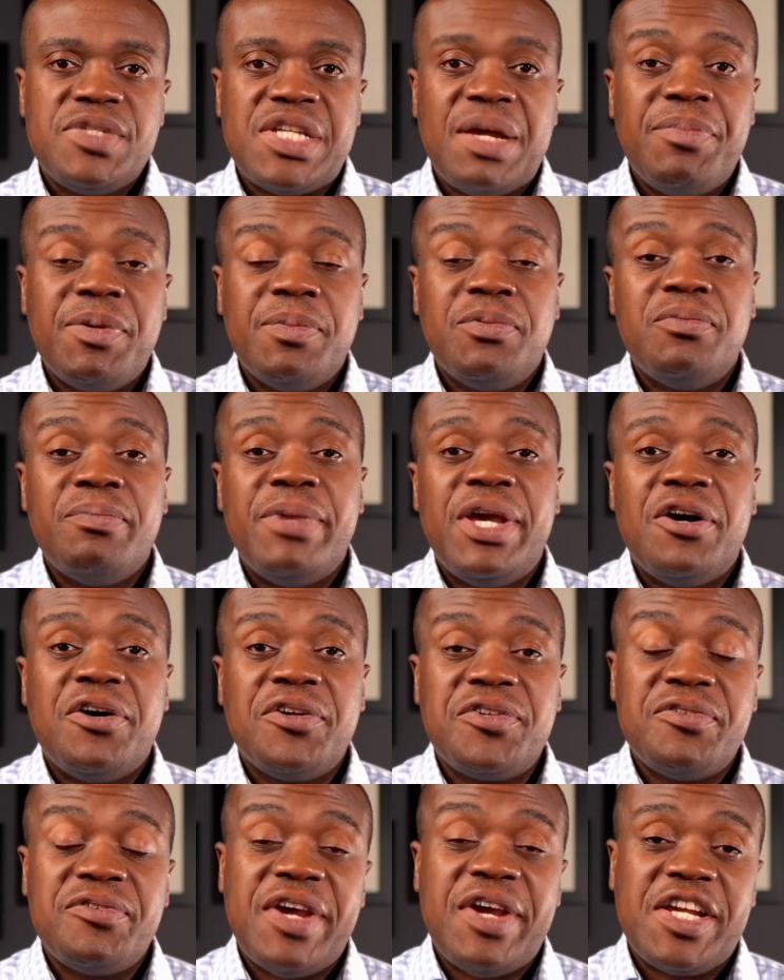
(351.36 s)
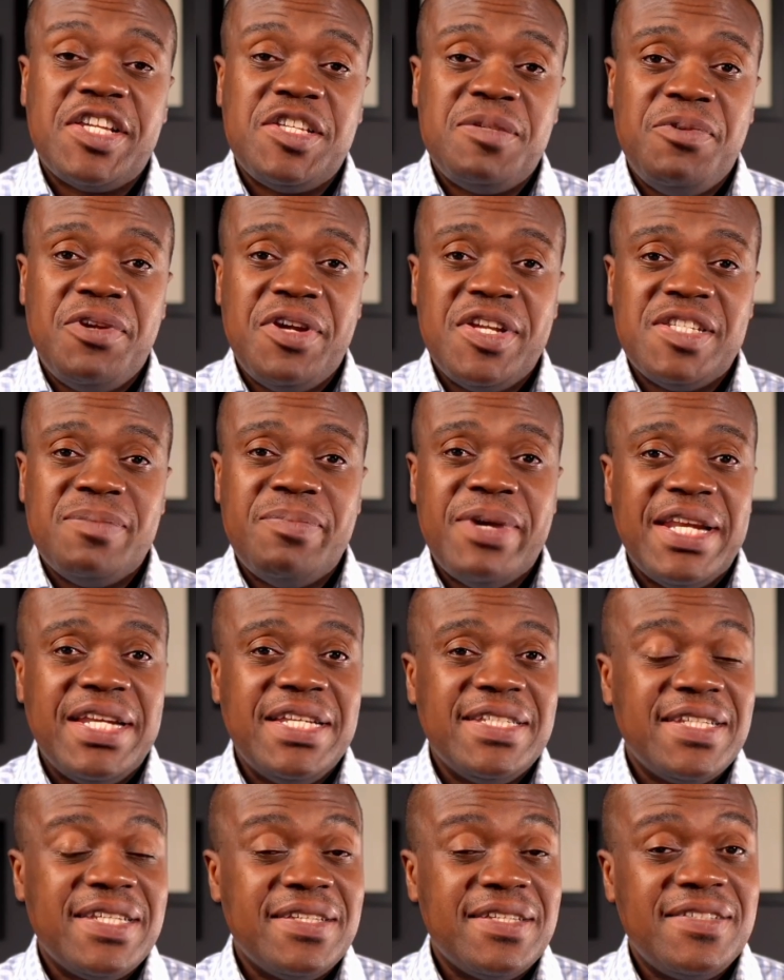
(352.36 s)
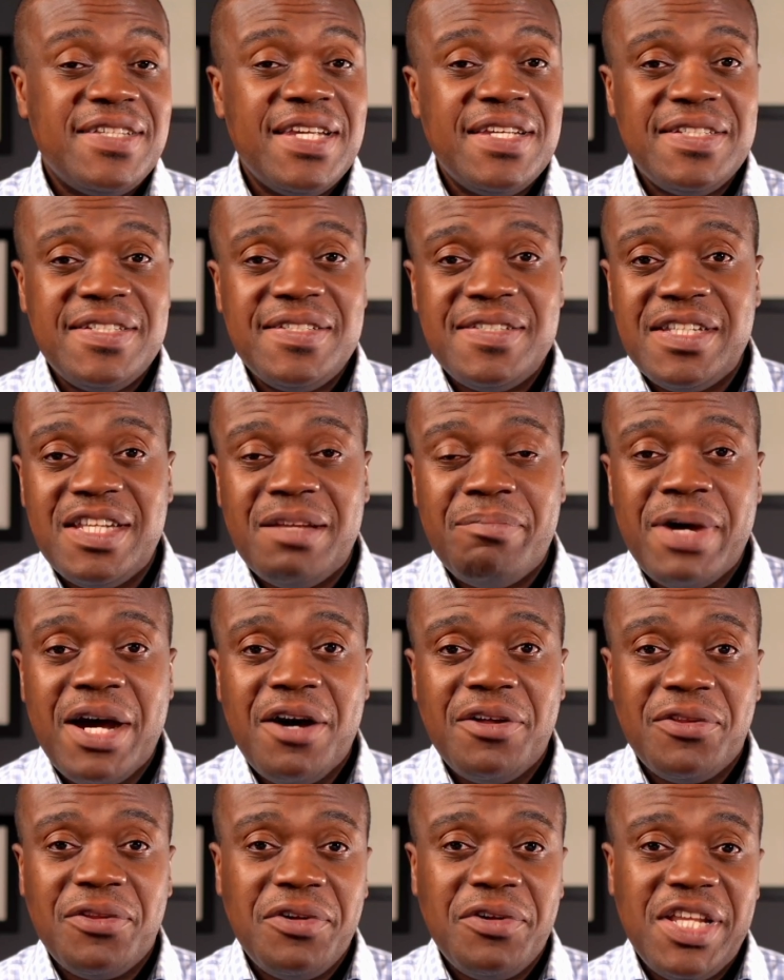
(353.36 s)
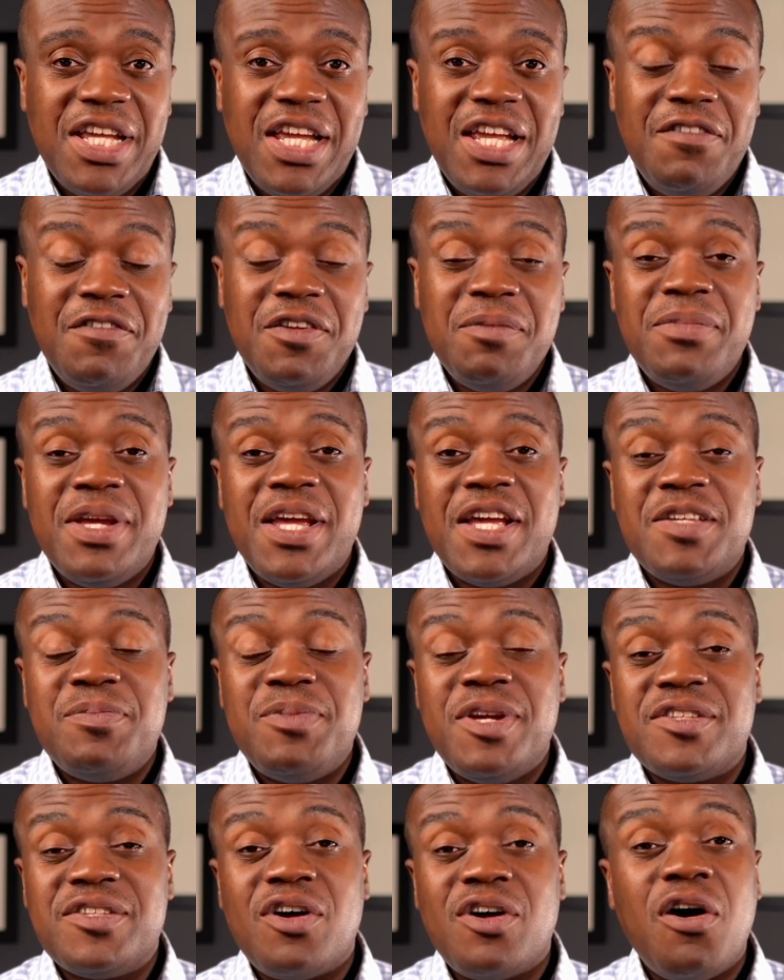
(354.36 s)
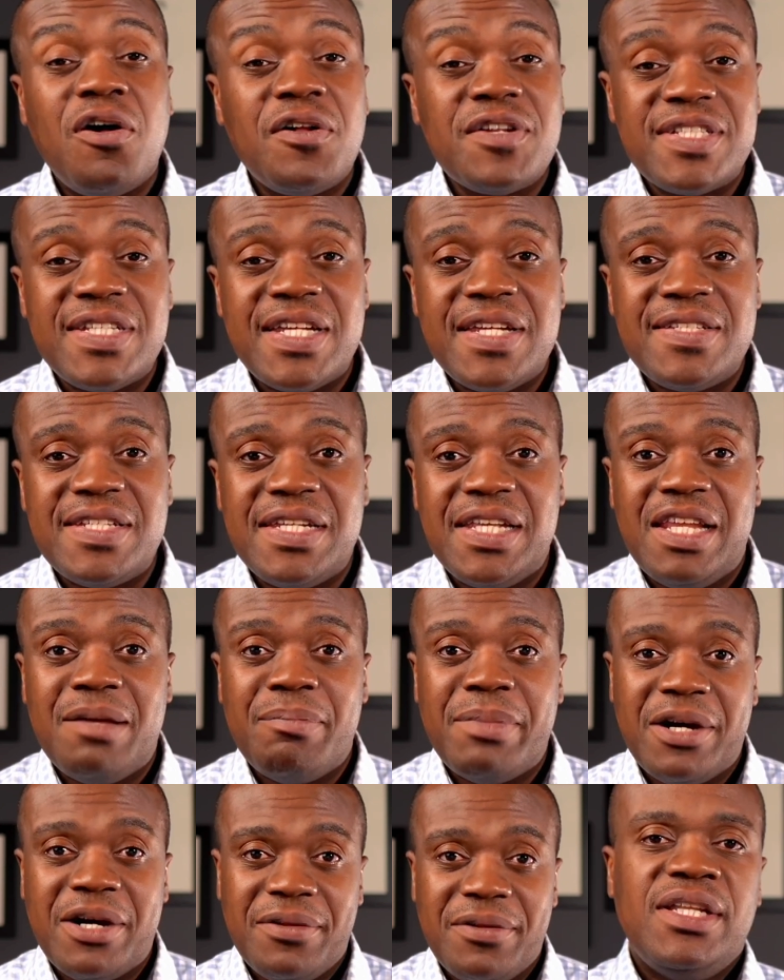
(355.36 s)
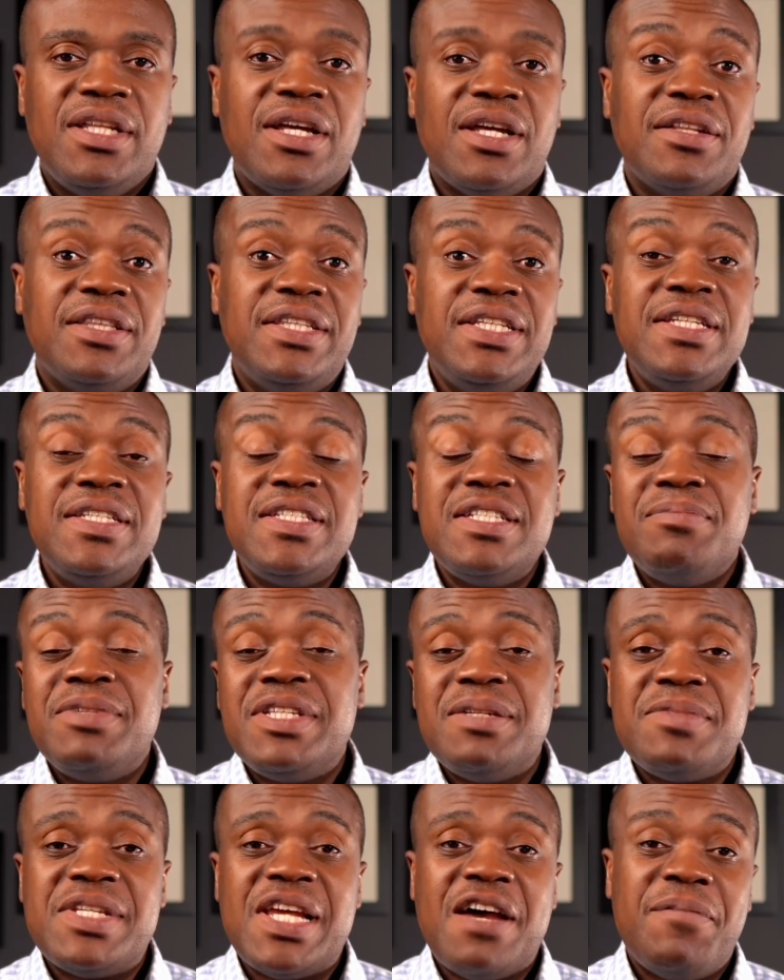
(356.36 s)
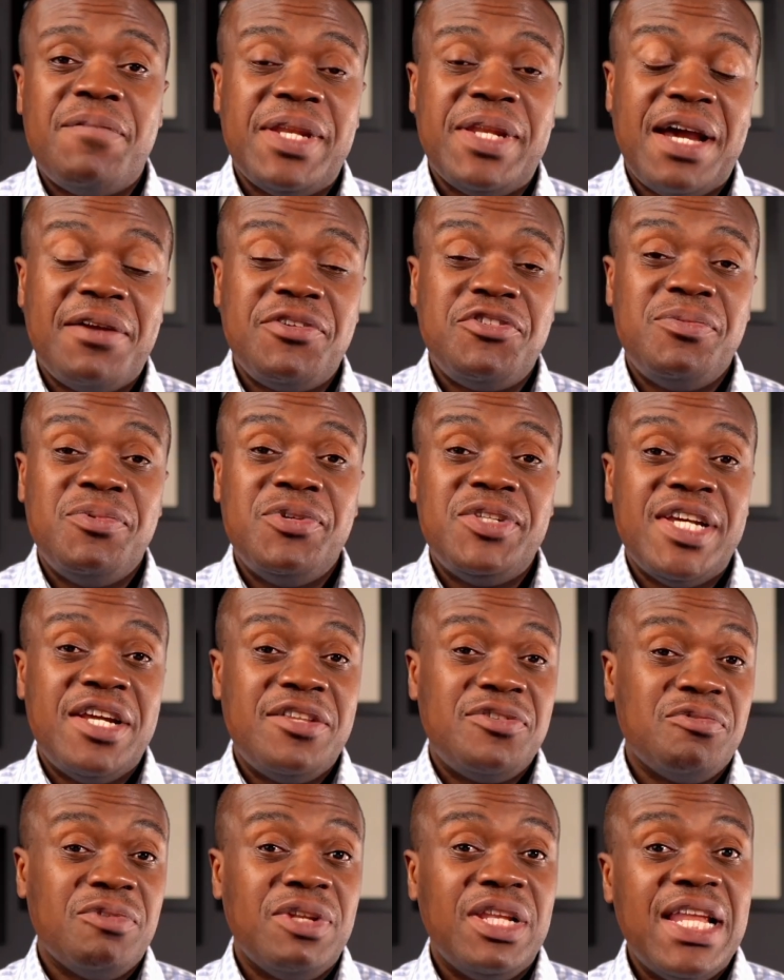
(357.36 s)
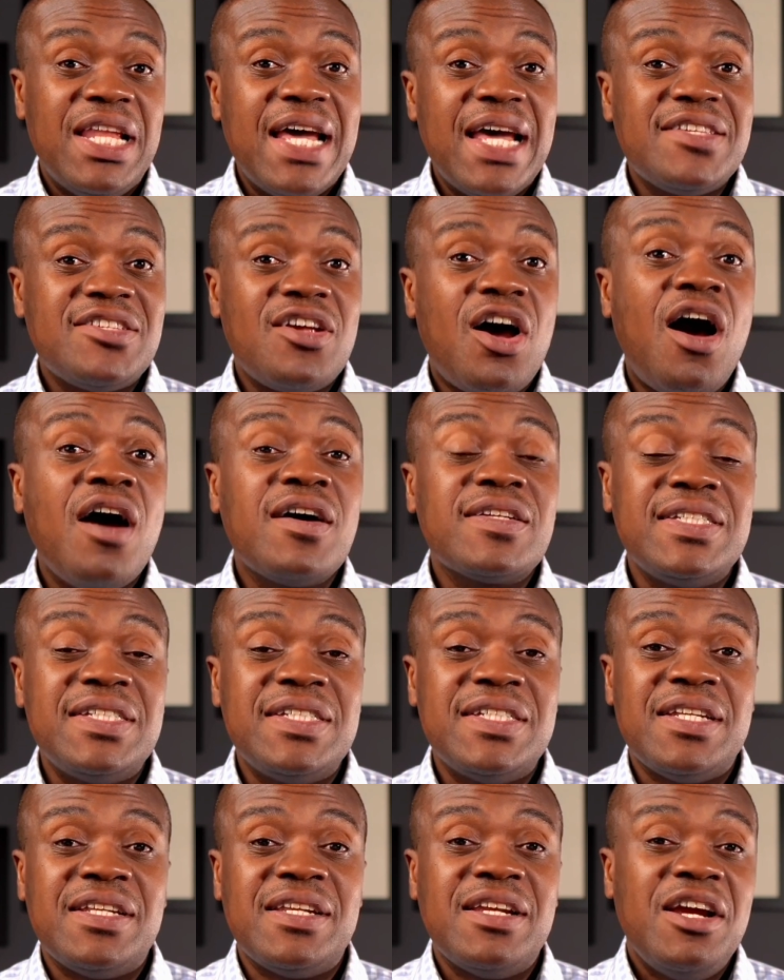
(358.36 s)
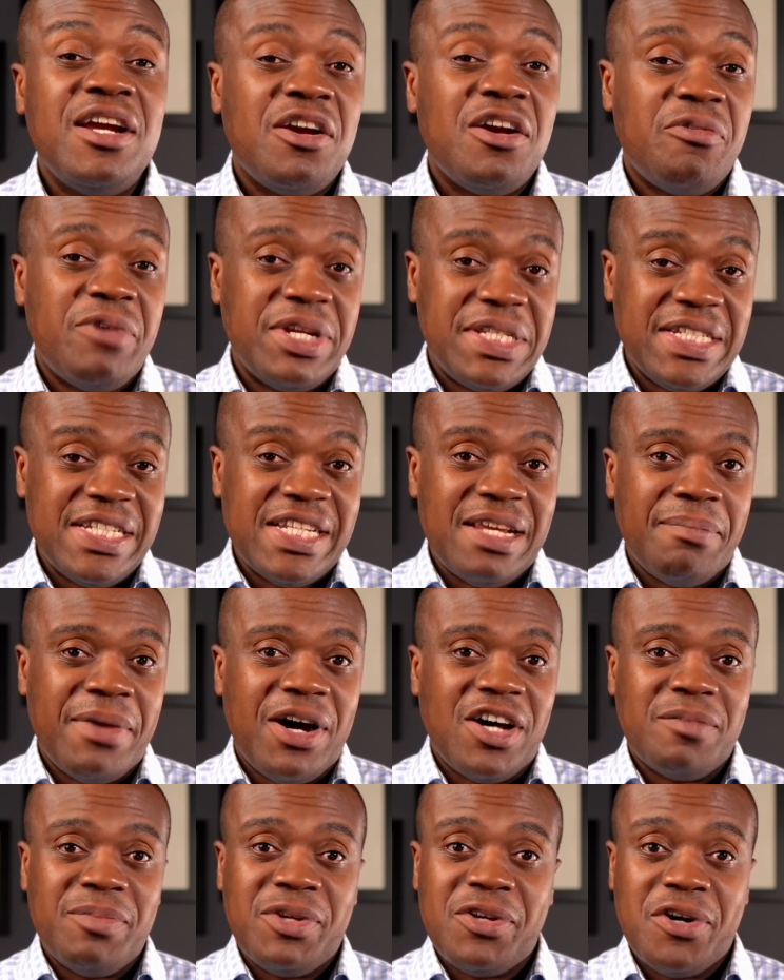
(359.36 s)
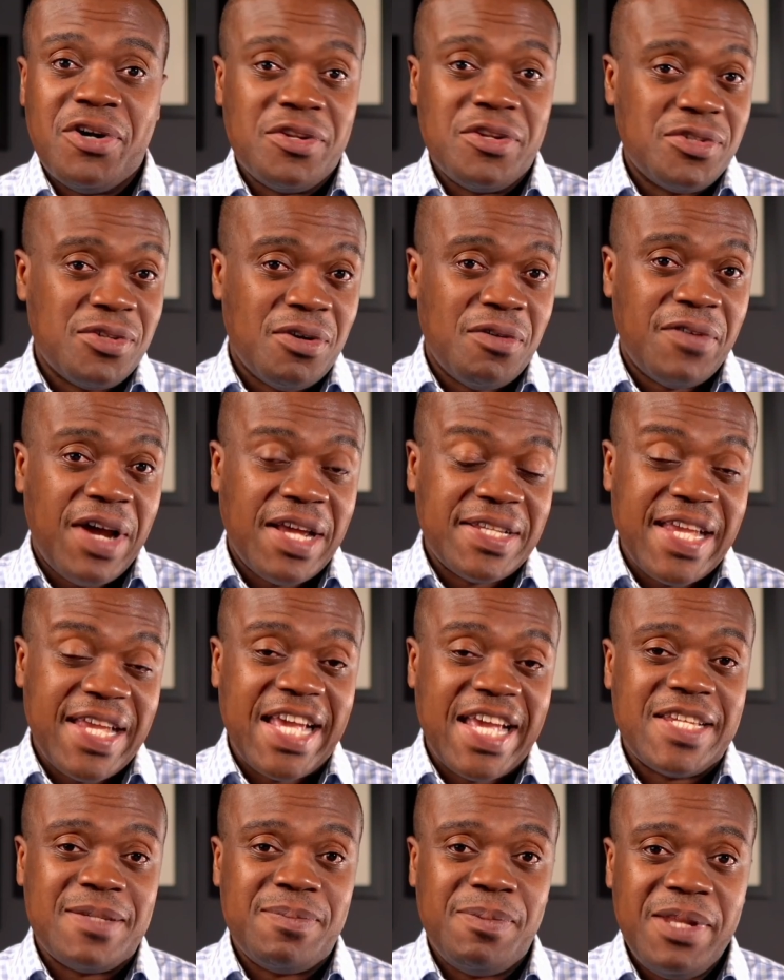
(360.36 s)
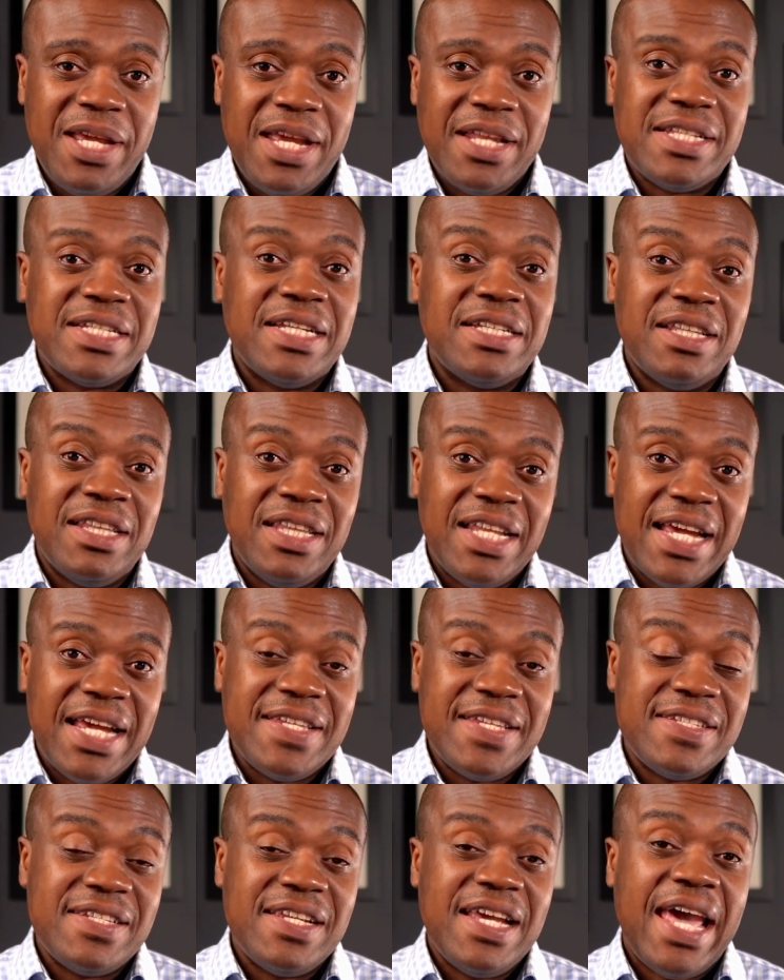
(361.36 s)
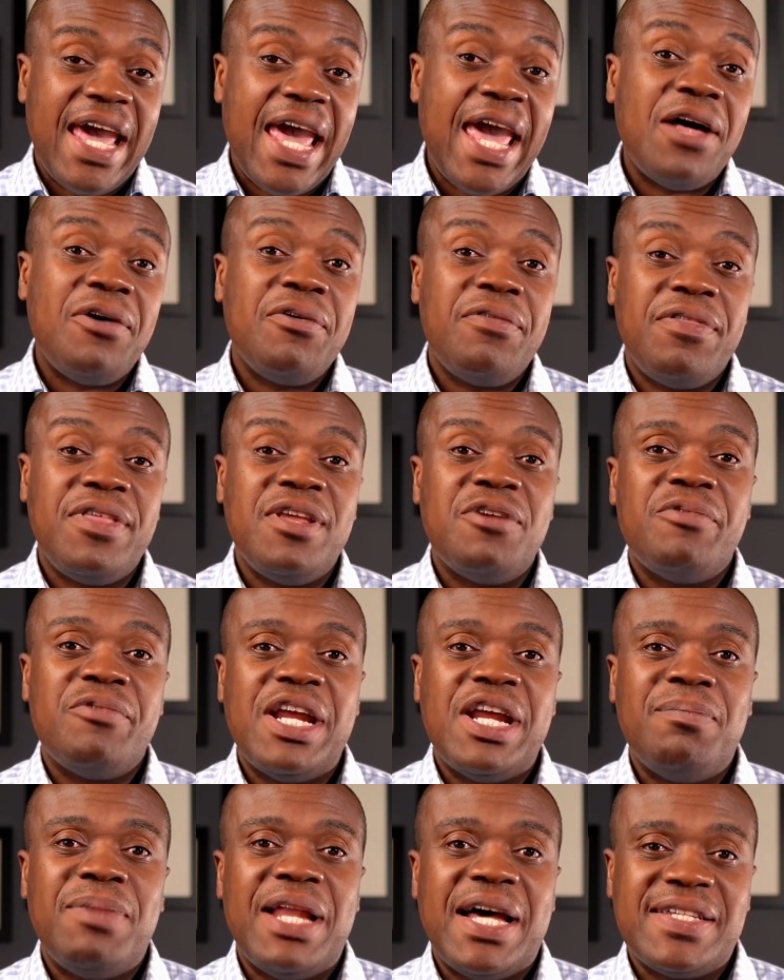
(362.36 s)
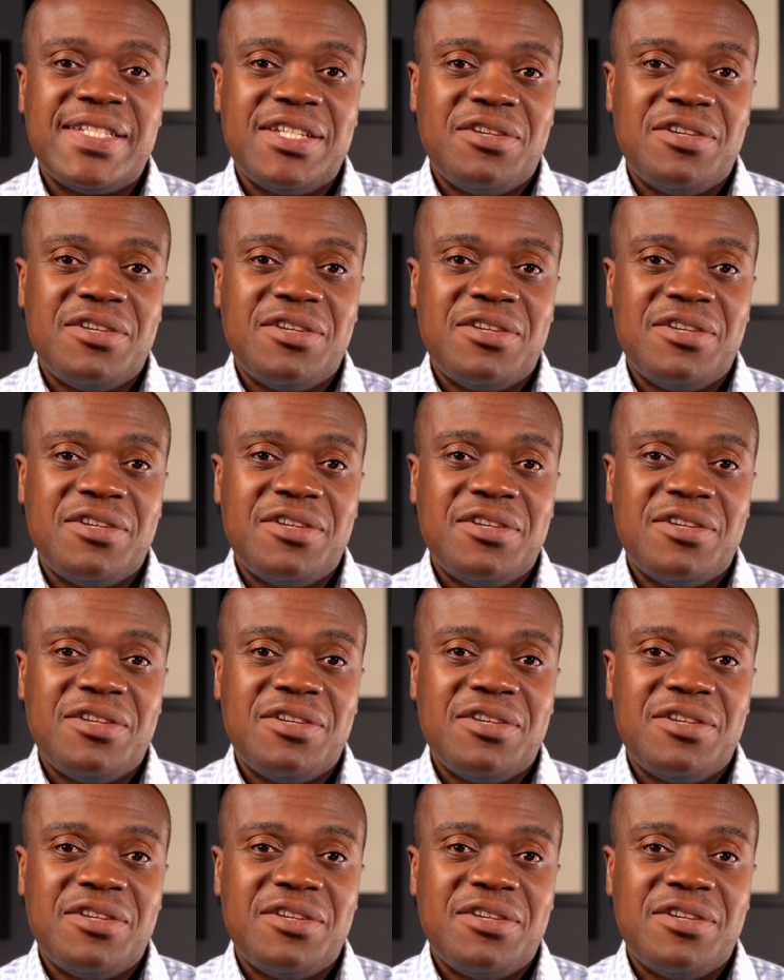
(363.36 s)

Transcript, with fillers: people may also experience burning sensations in the mouth, or they even may experience ulcers in the mouth. Now, these symptoms have been attributed to less oxygen reaching the mouth because of, as I explained, less healthy red blood cells